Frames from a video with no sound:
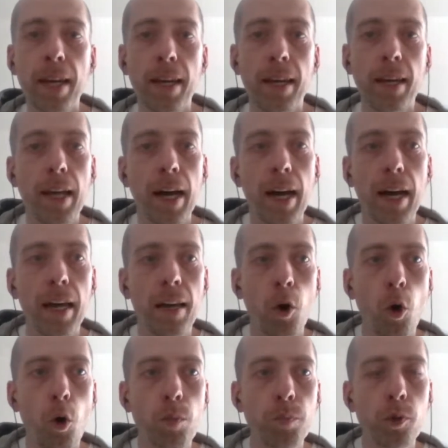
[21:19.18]
And I
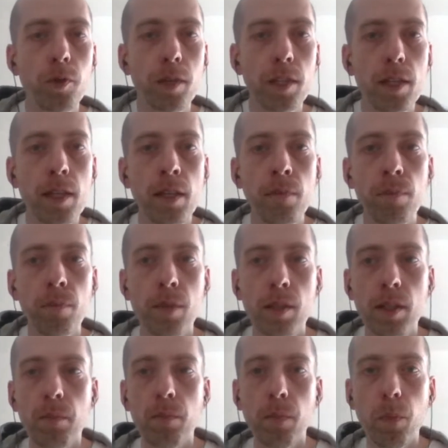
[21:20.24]
hope to see
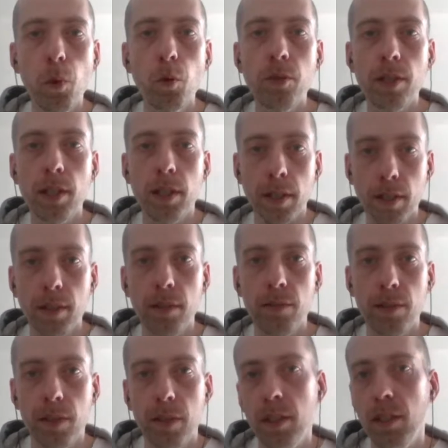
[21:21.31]
some boost in
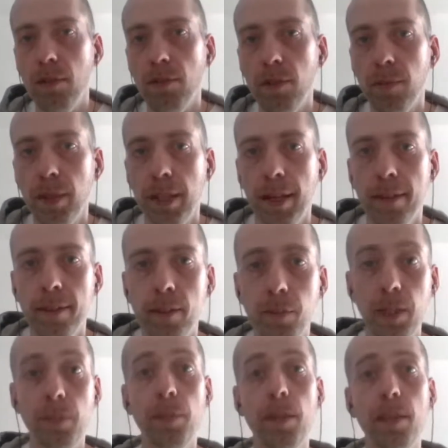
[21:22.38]
activity from that, and
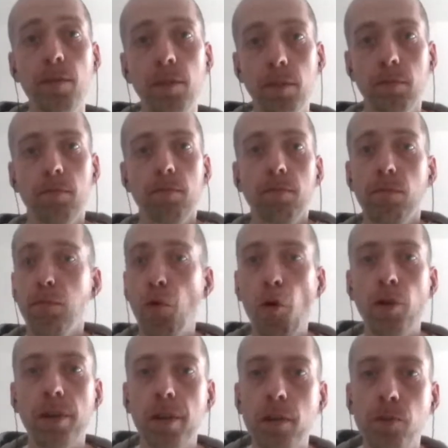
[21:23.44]
maybe even
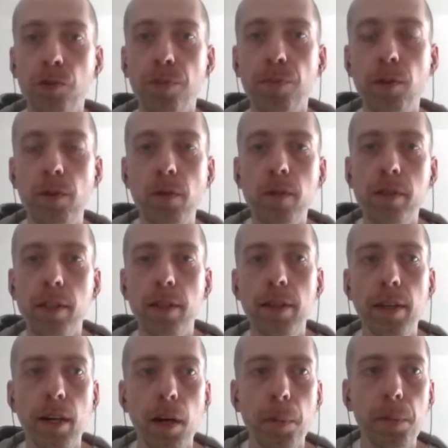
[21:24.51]
foreign entrepreneurs
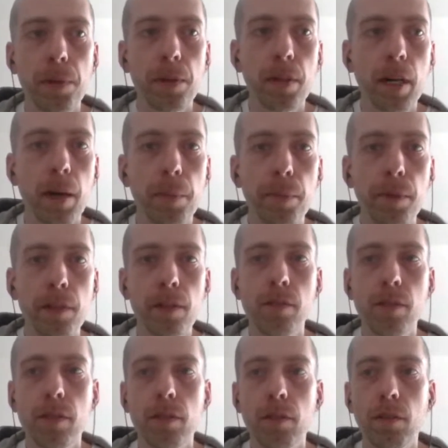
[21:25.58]
setting up
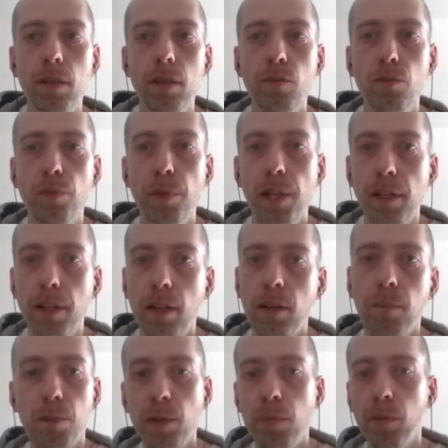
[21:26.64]
companies in
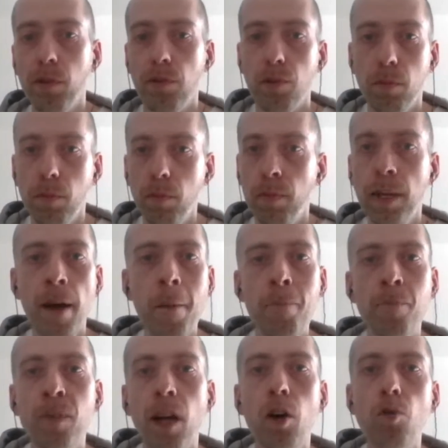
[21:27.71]
Romania, people from
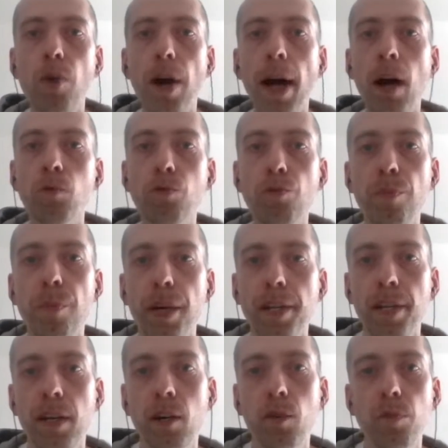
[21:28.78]
around
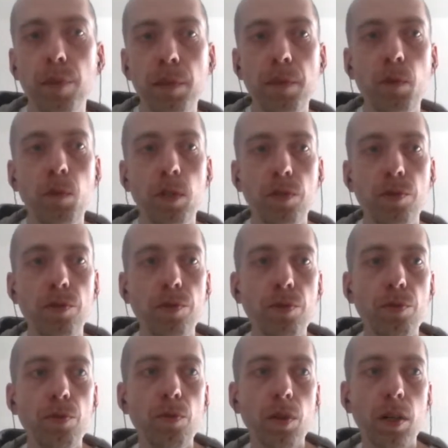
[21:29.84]
Romania who maybe want
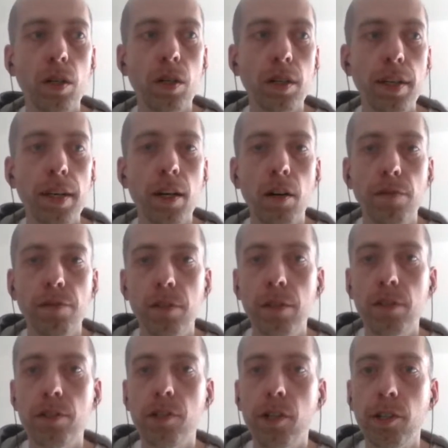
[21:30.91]
to kick off
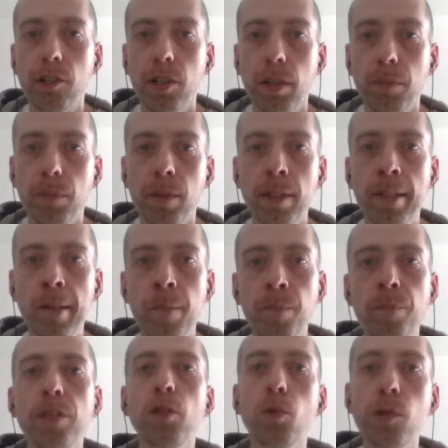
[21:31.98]
a startup
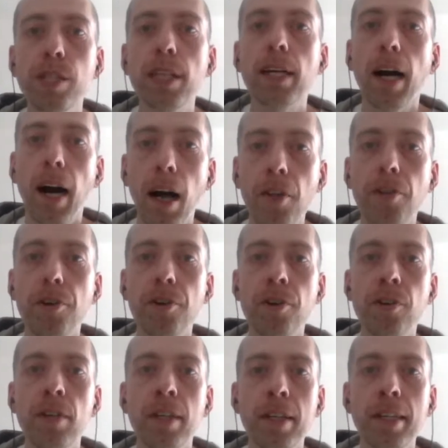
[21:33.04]
using
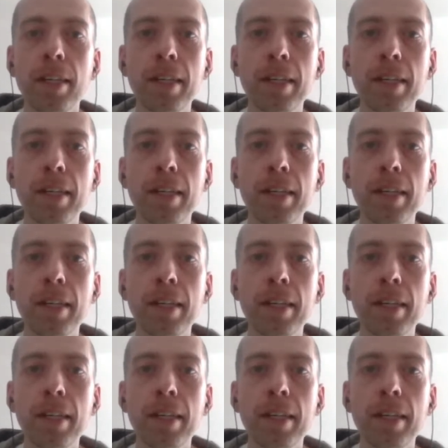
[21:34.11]
other